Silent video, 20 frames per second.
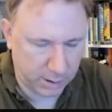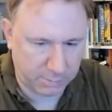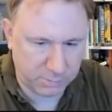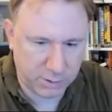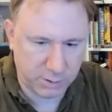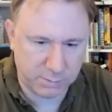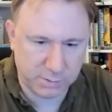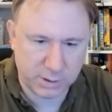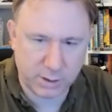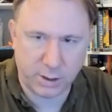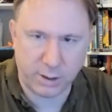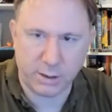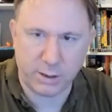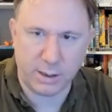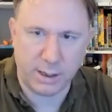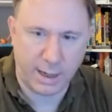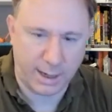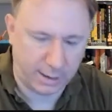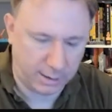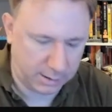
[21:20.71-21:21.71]
I'm doing starting at
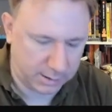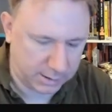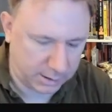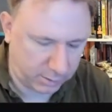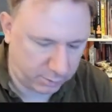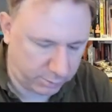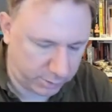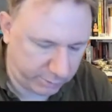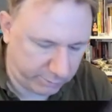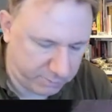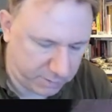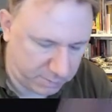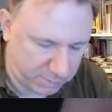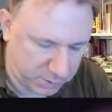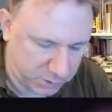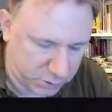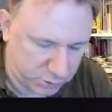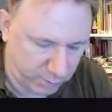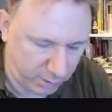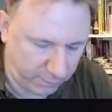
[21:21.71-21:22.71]
the end because I thought that would be the
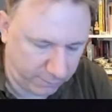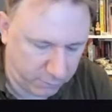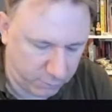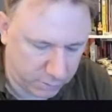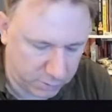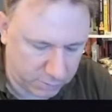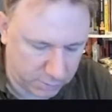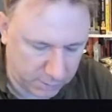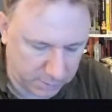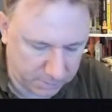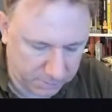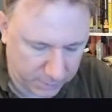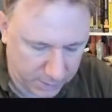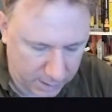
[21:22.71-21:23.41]
most straightforward one.